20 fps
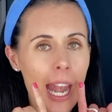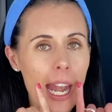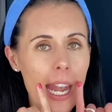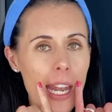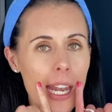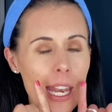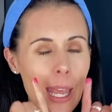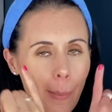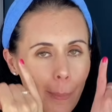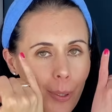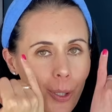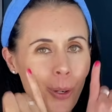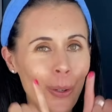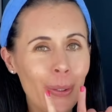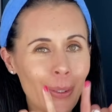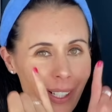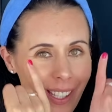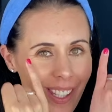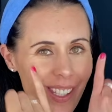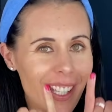Lip
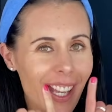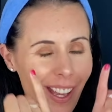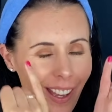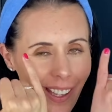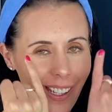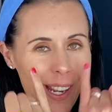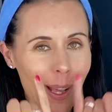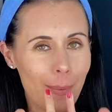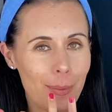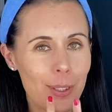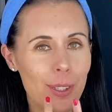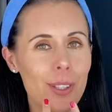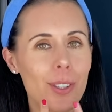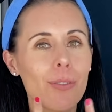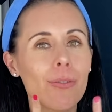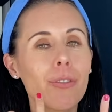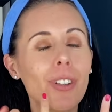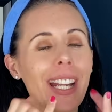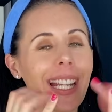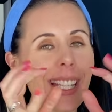corners turn up, so it's
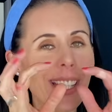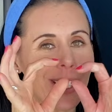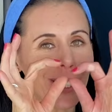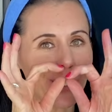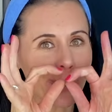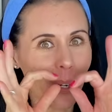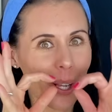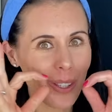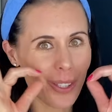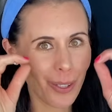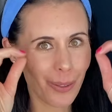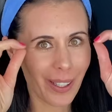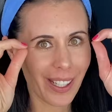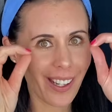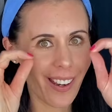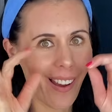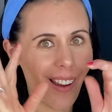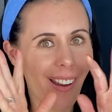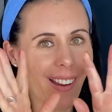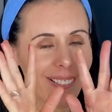a really good one to
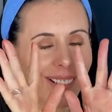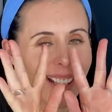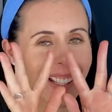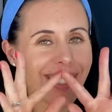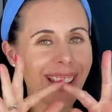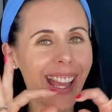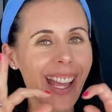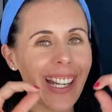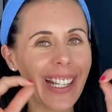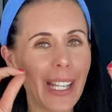encourage